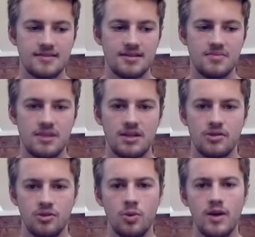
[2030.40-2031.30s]
doesn't mean it'll
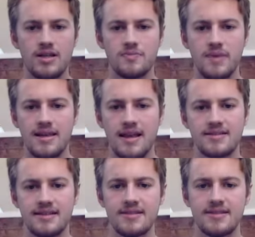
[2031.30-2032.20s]
always be that
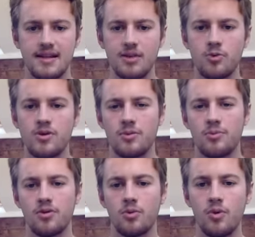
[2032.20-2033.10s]
static and it won't
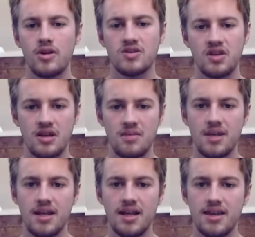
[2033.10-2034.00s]
always be
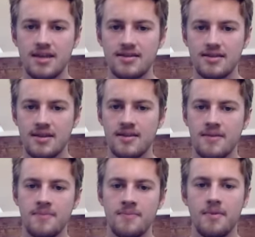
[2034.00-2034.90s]
like this.
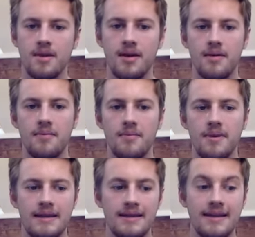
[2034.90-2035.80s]

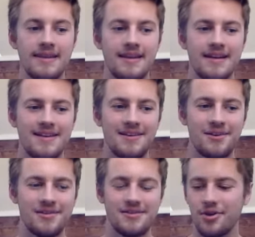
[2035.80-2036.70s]
I think it's
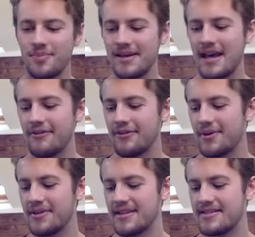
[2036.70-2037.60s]
sort of got to be careful, because
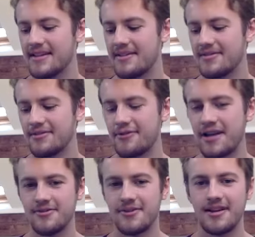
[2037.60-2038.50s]
there's a sort of
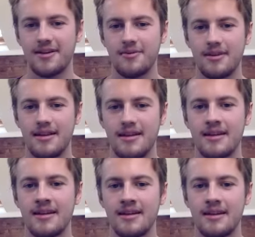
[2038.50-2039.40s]
rhetoric within
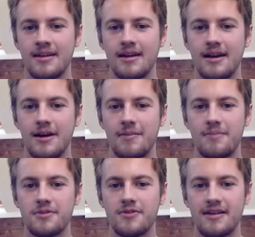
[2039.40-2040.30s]
sort
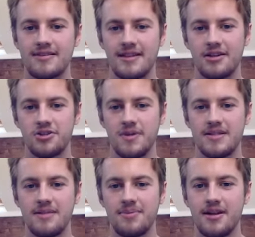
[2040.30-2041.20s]
of anti-LGBT+
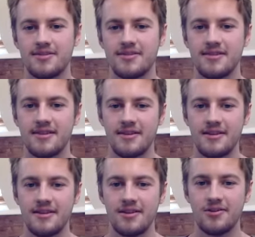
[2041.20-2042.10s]

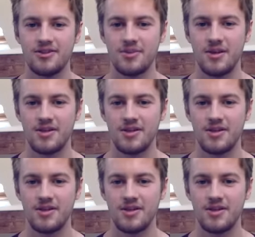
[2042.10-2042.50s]
culture, which